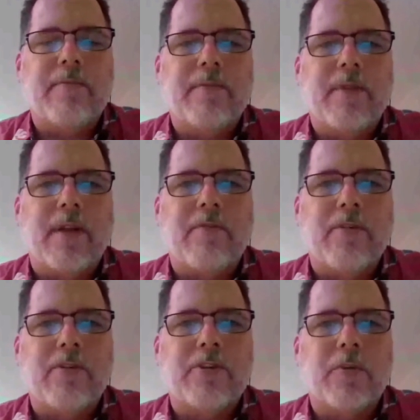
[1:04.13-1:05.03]
that I've
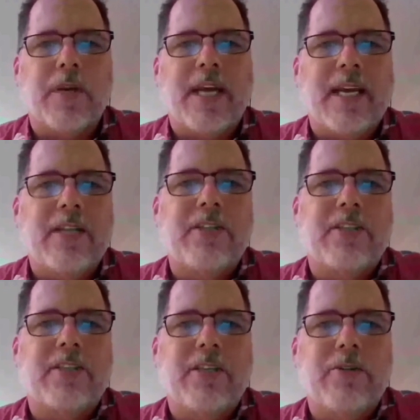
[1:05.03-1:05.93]
noticed the word
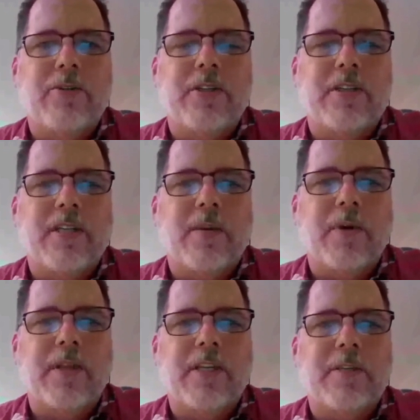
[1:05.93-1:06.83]
agency used in the same
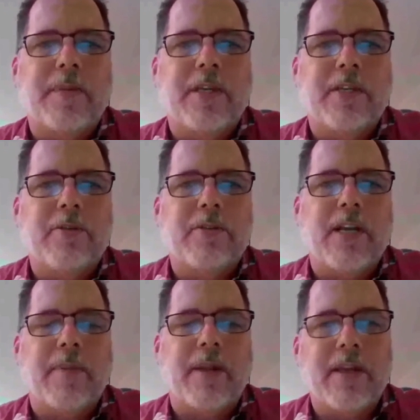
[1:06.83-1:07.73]
way that it's being used
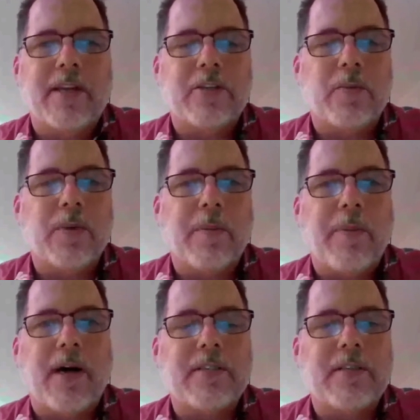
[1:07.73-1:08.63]
now, but I think it's a really
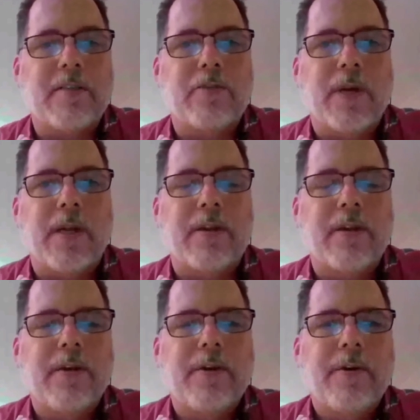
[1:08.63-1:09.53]
positive trend.
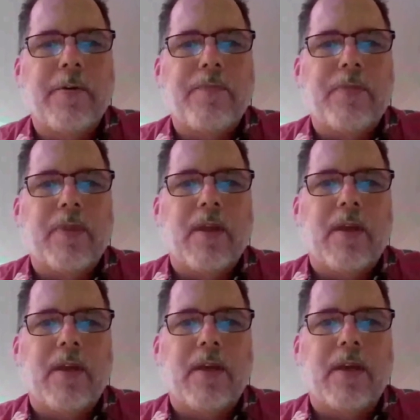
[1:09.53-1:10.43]

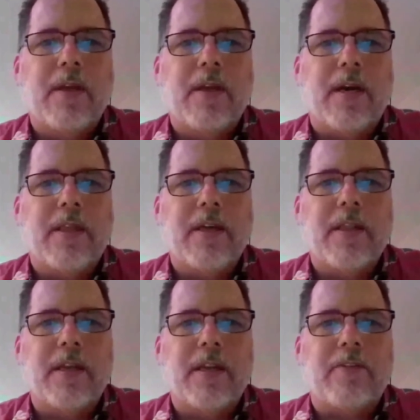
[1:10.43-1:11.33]
And I
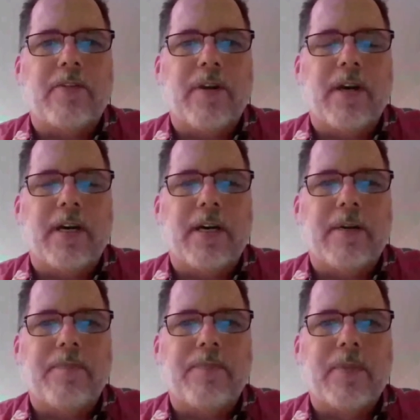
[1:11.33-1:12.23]
think that it's
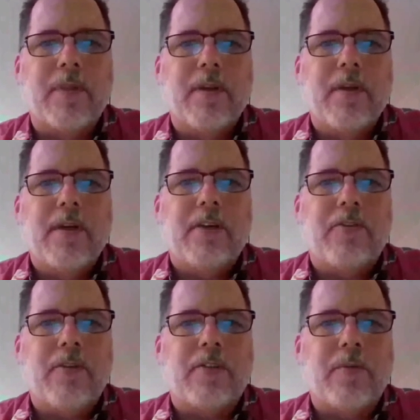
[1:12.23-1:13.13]
a
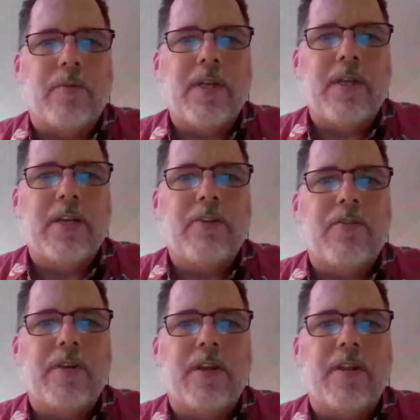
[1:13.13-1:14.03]
really
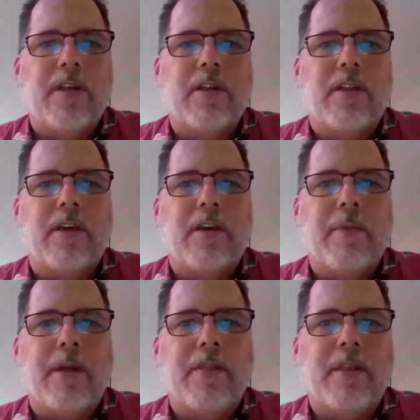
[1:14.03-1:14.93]
interesting thing to think
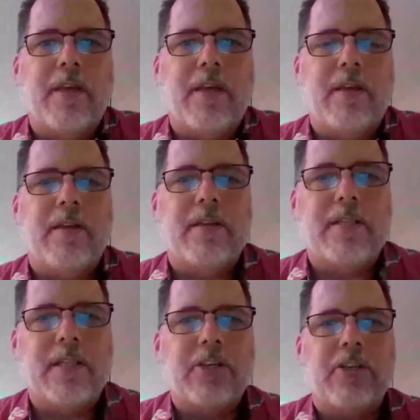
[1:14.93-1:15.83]
about the
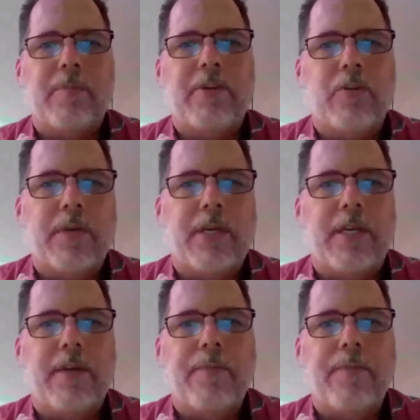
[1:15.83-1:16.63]
distinction between